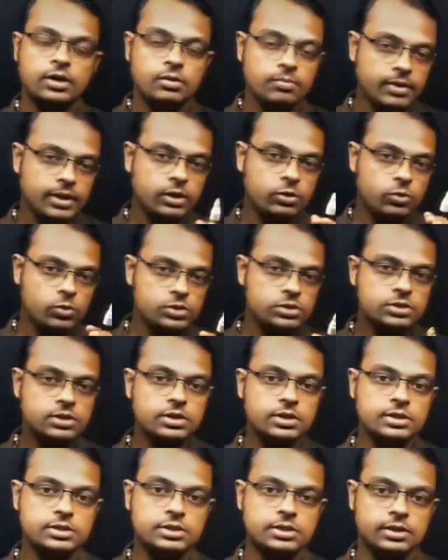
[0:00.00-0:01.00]
My question
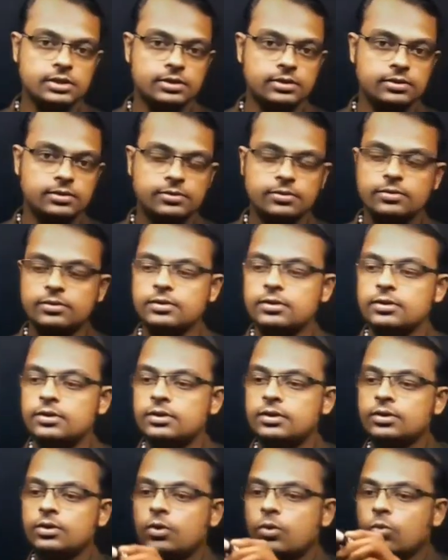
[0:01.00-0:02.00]
is here,
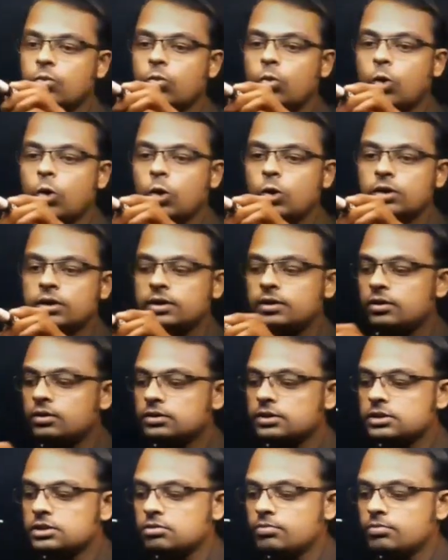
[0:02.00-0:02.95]
just